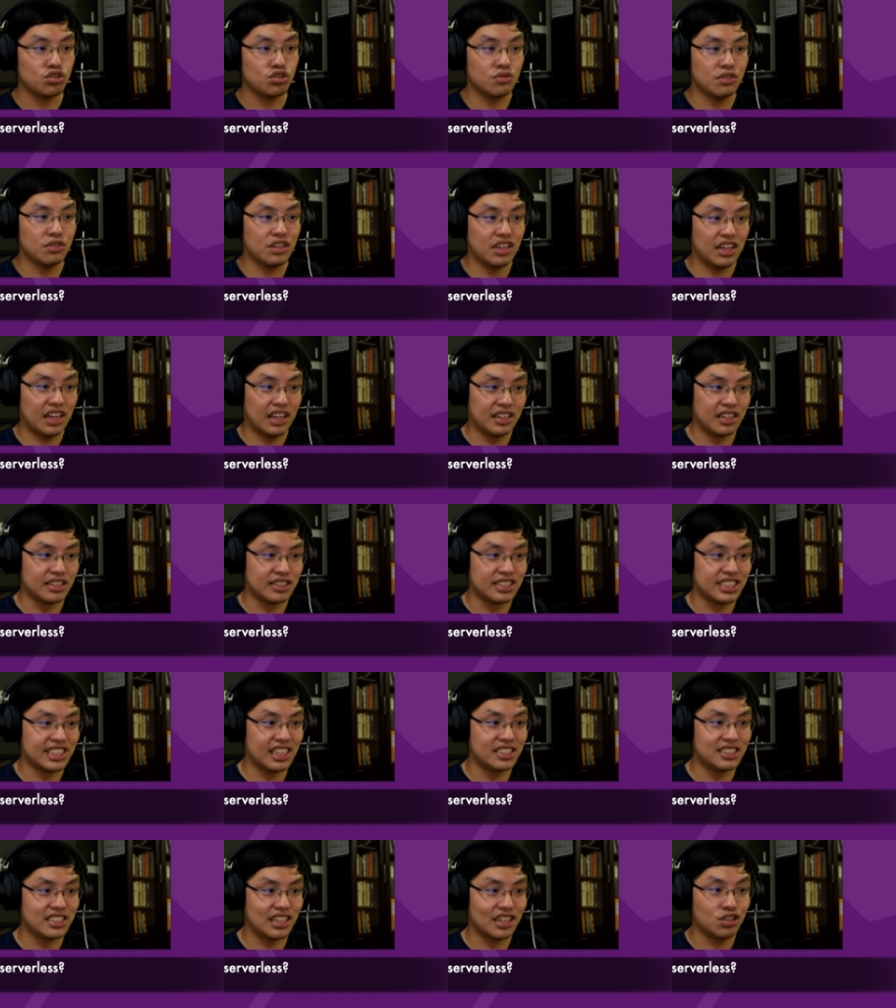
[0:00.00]
in a
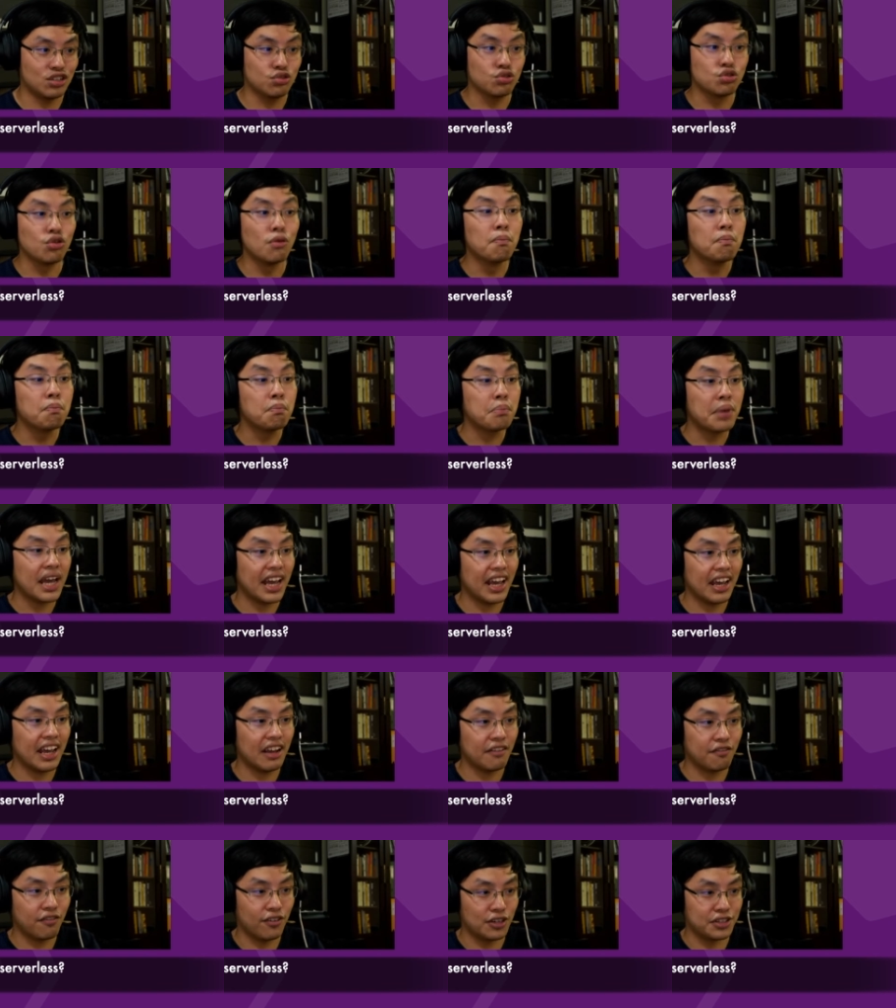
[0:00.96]
sense, that you don't pay
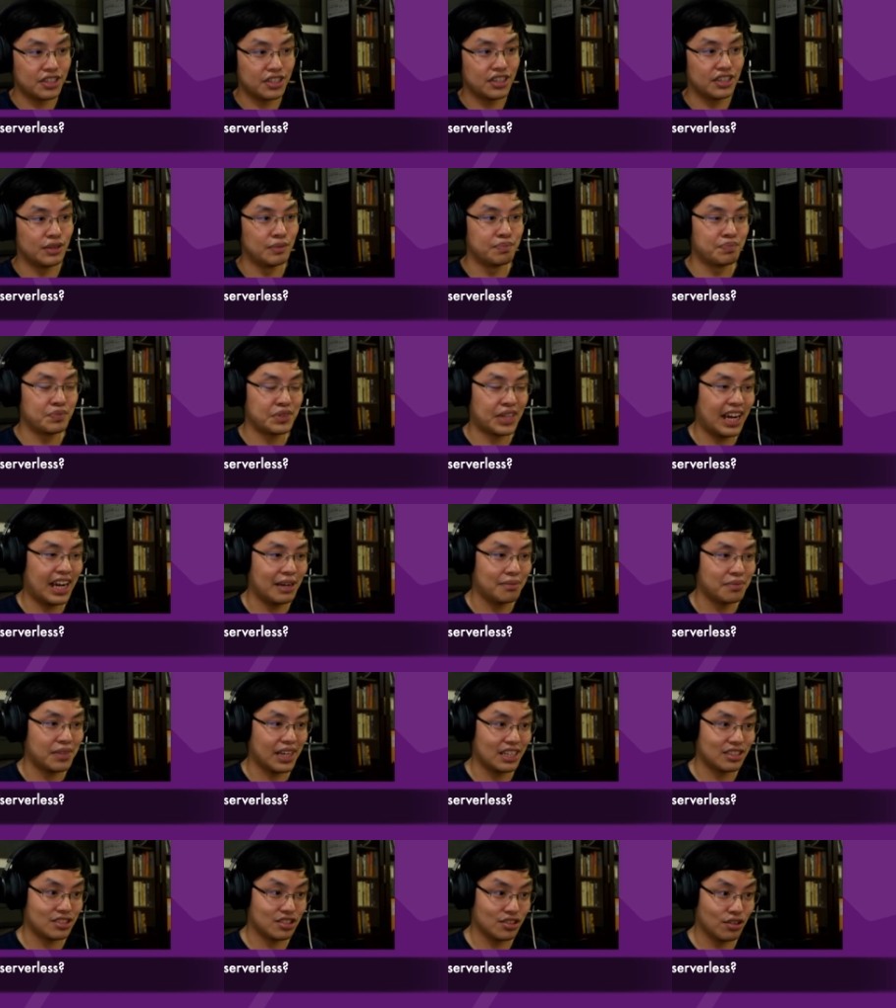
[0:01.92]
for the time
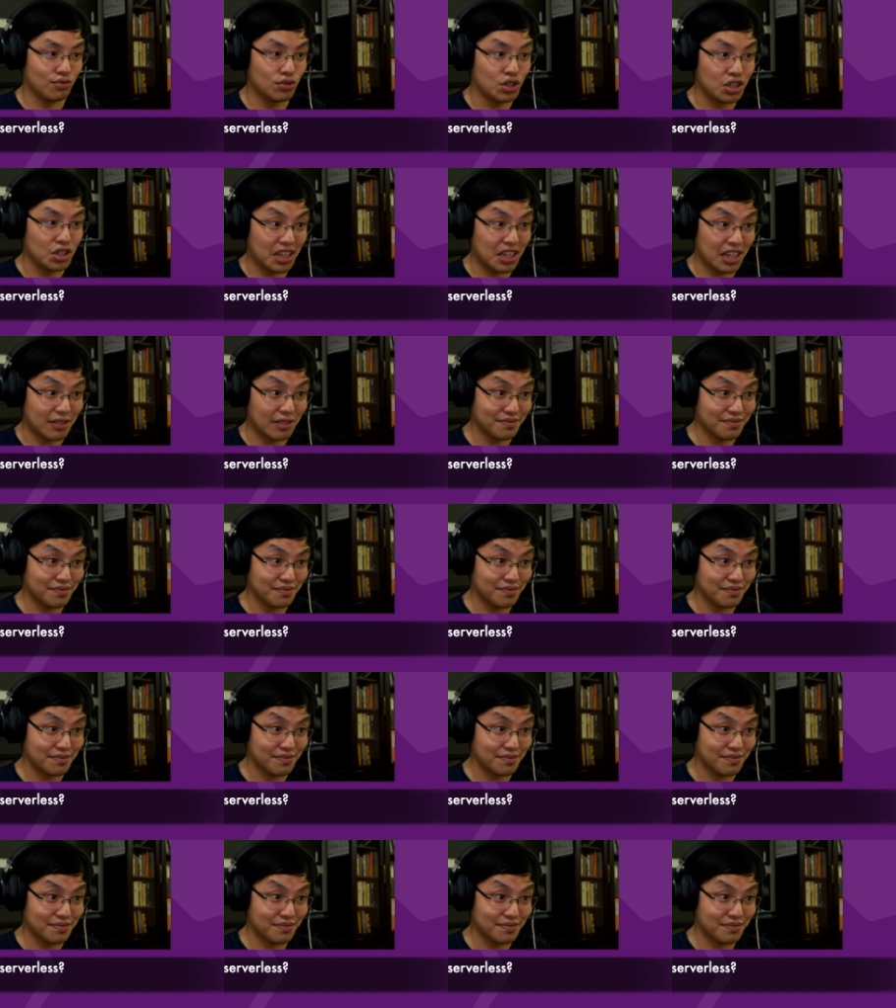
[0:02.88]
that is not working.